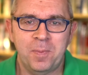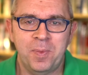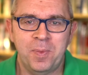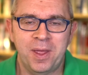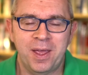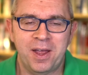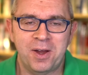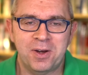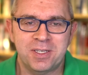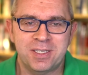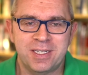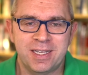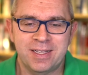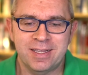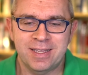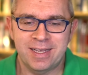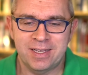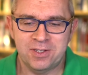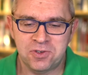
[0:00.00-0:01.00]
Our
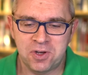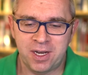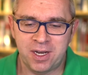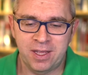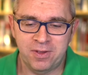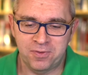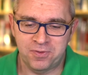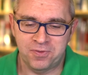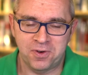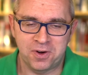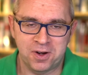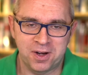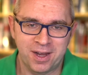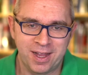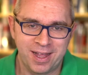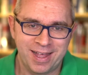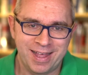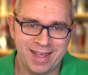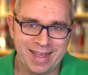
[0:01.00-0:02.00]
sale is running for
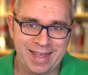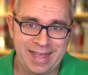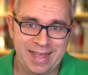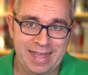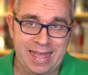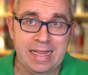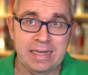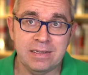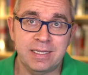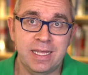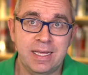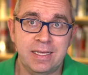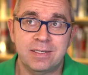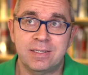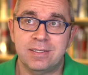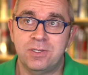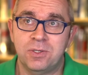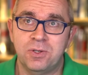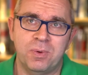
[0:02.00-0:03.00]
9 days
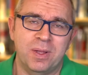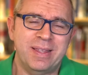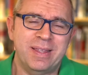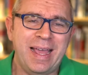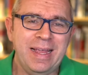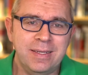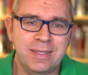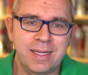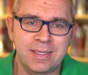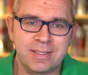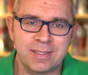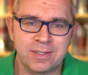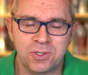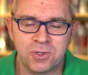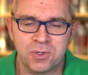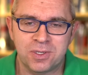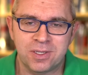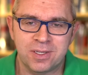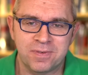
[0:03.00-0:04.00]
in
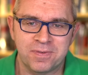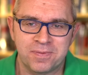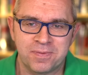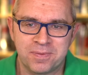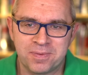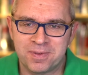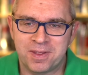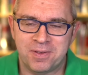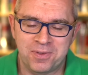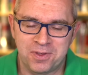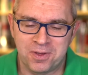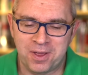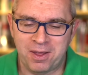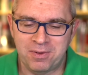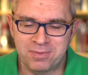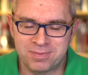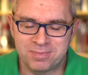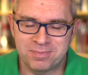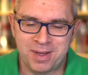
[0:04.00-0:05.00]
total, if you
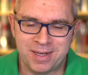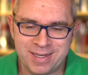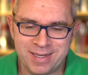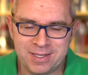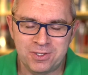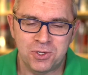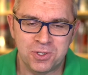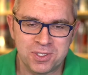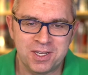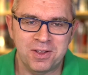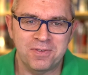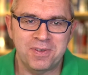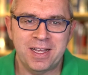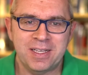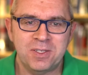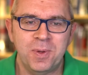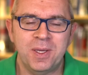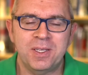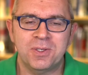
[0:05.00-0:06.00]
count Monday and Tuesday of
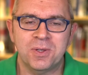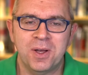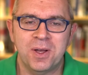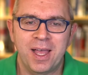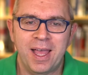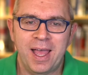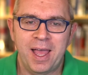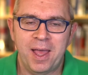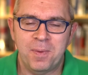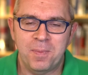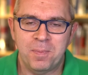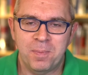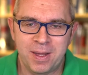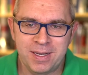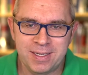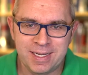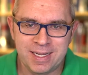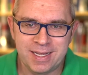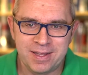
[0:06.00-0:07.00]
next week. So
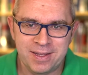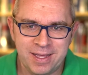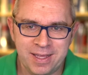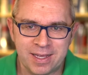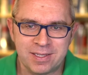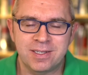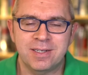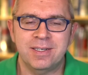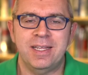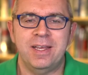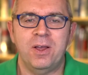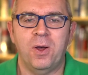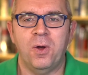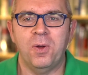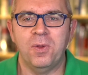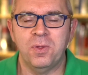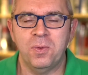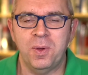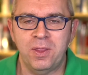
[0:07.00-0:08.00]
Monday, yesterday,
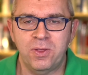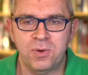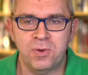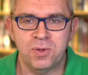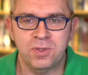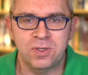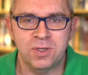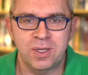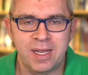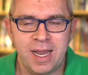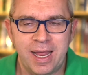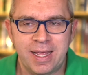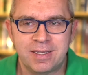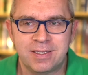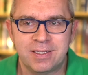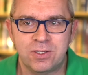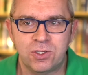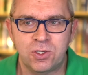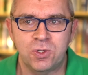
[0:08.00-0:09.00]
all the way through to
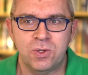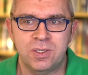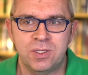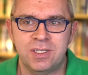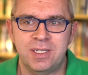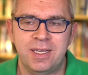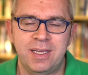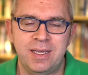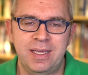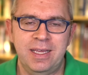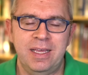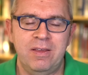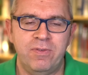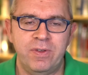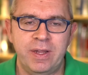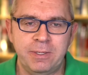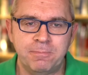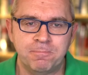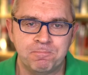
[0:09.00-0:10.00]
next Tuesday
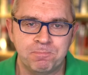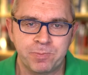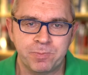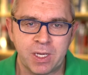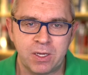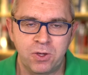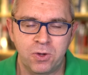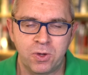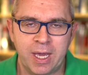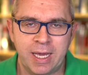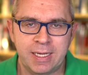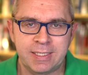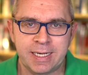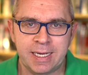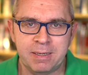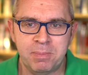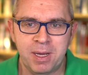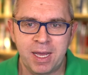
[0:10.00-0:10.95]
evening, UK time.